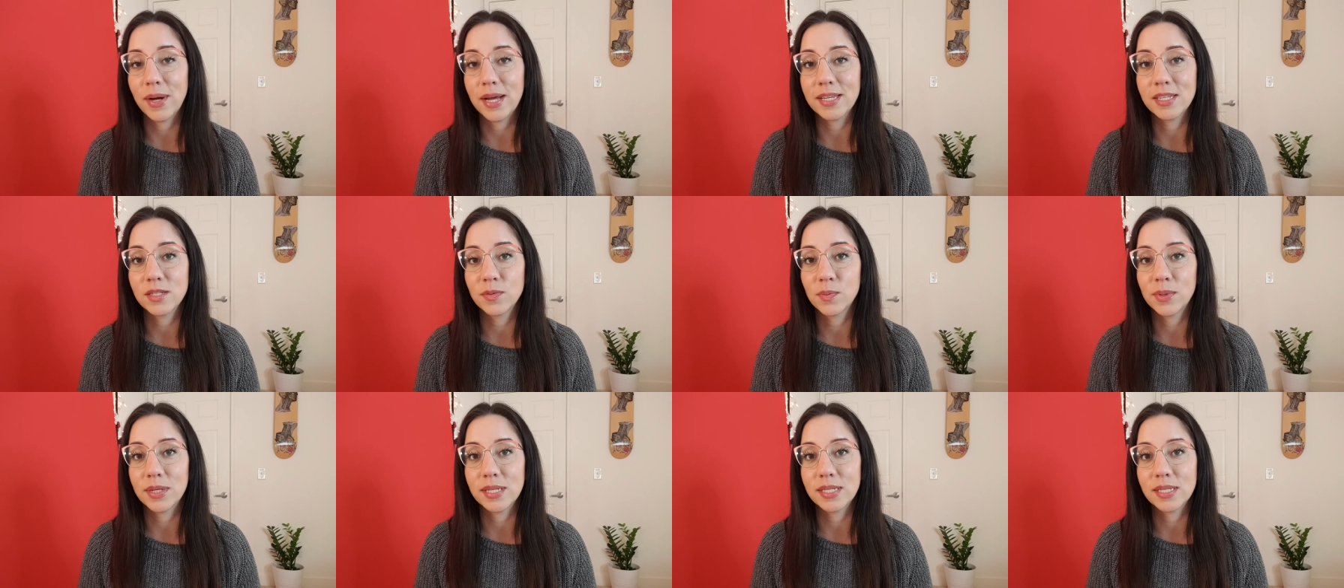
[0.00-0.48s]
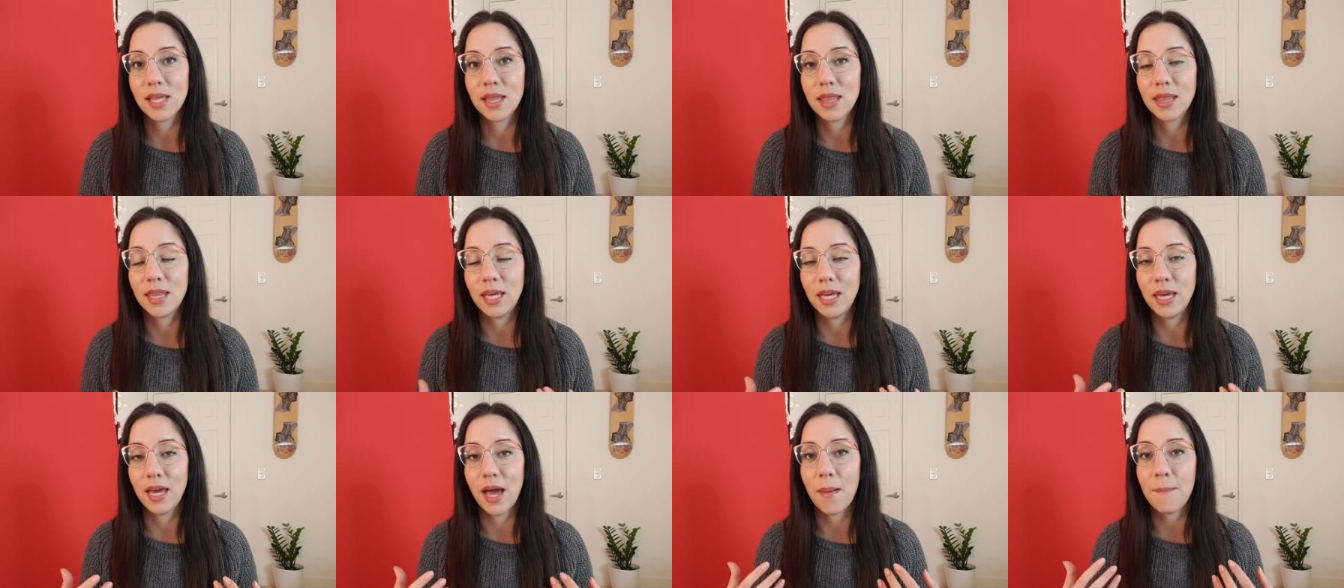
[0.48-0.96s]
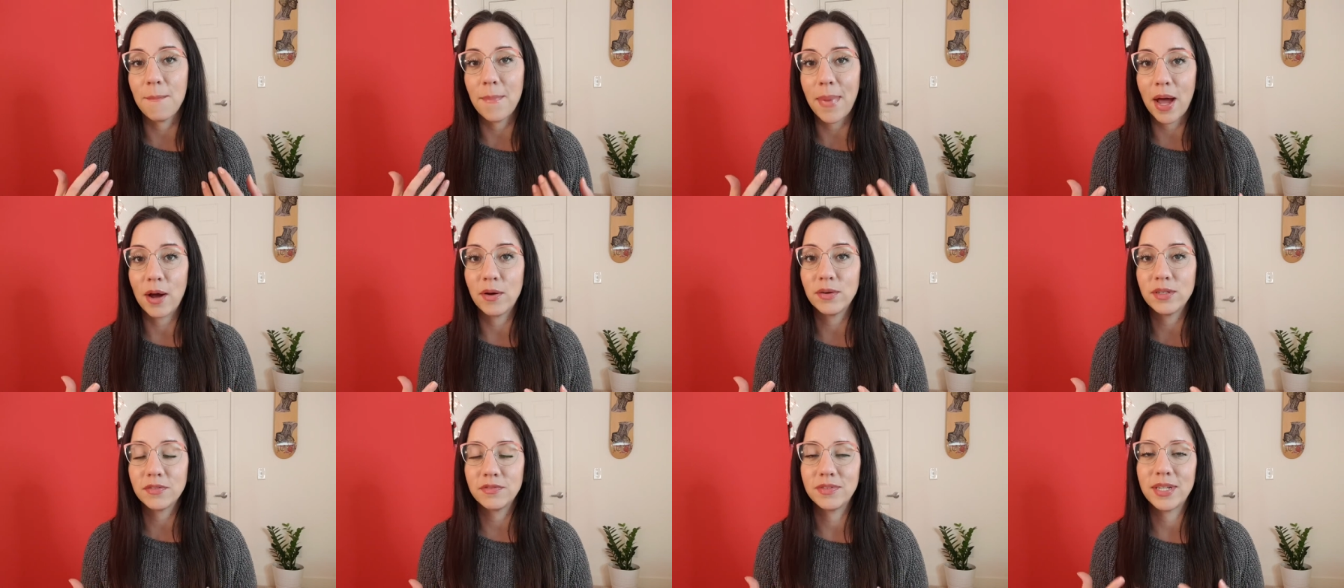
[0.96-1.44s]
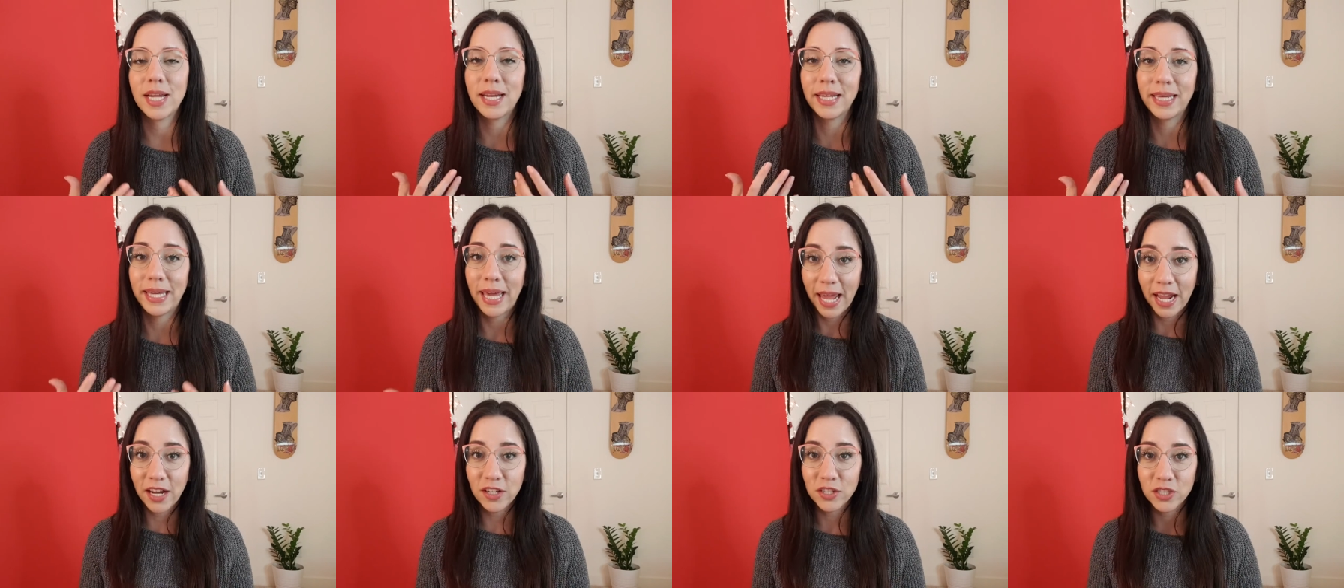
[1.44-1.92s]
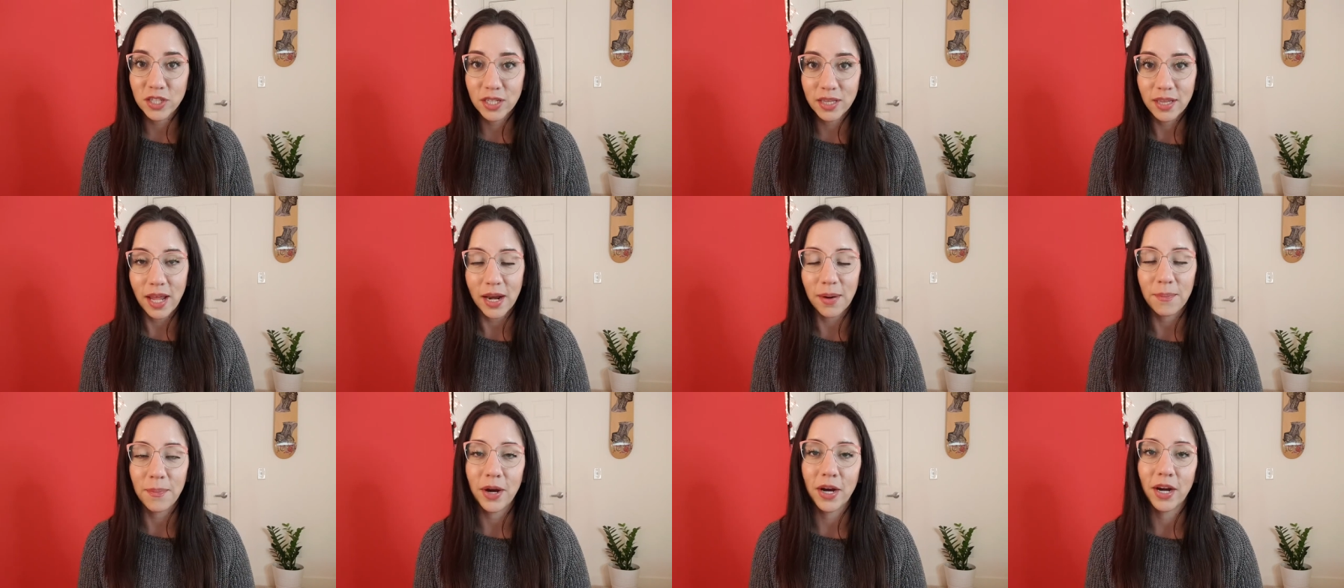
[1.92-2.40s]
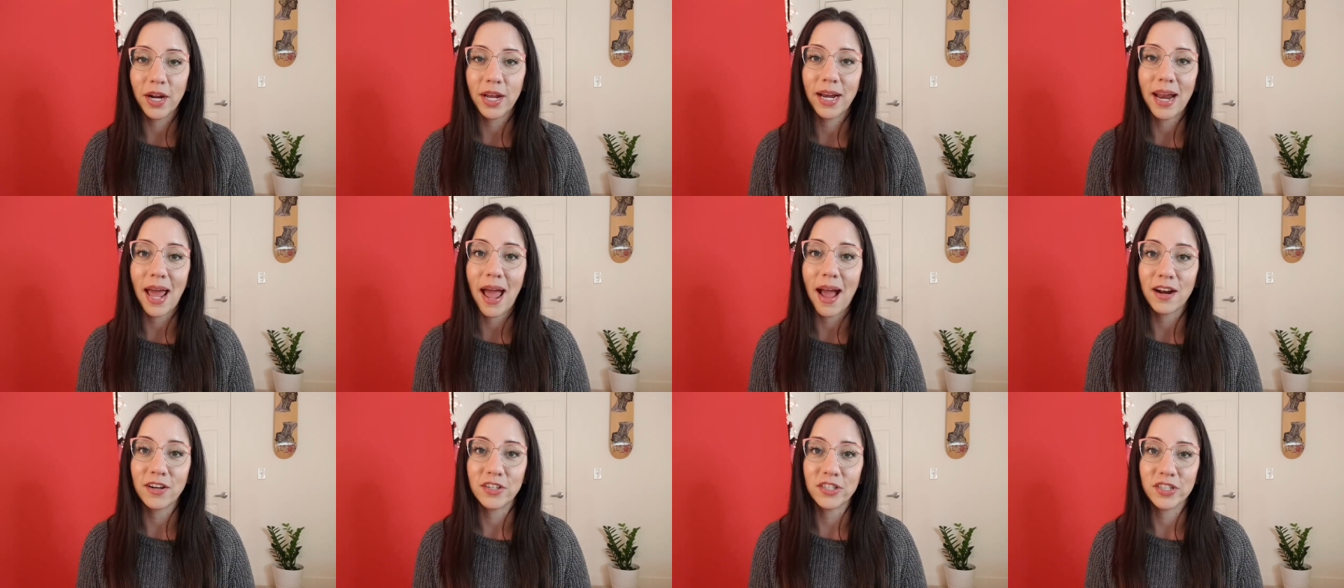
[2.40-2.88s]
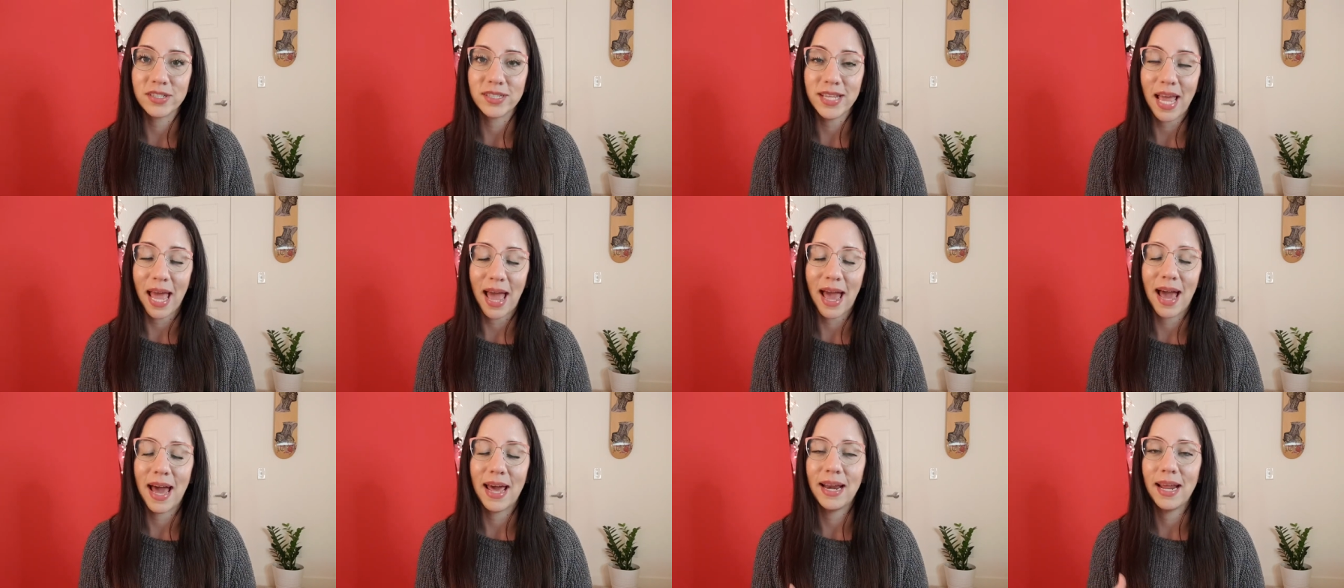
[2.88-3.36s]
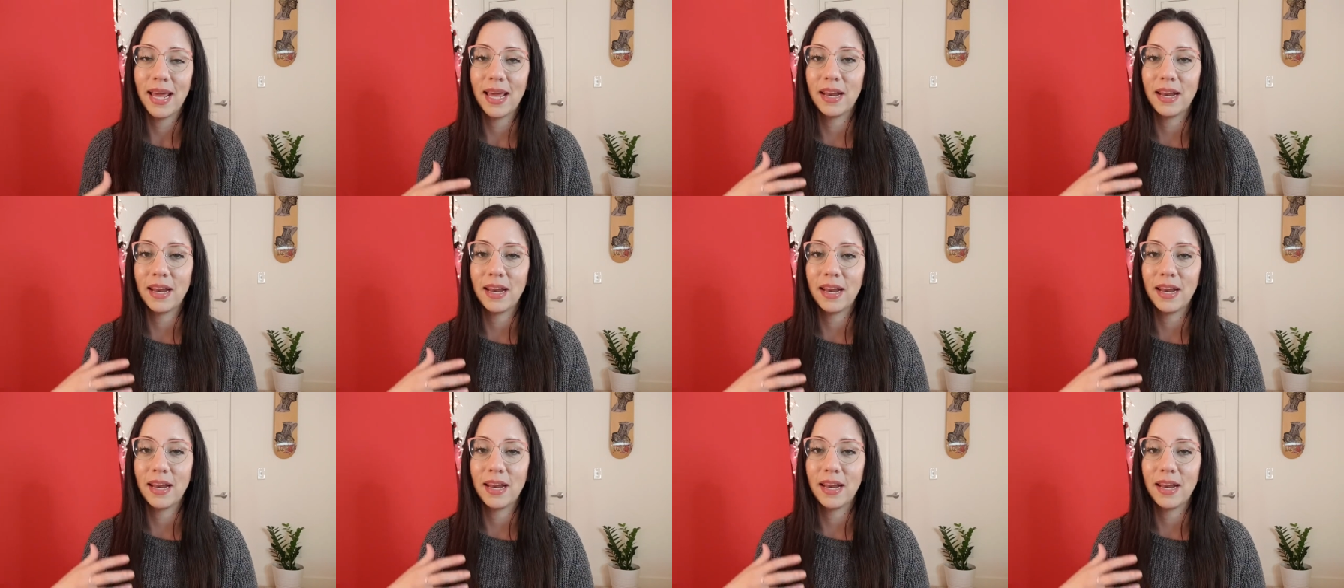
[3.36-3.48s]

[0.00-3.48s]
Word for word: US was the amount of dedication that American actors had.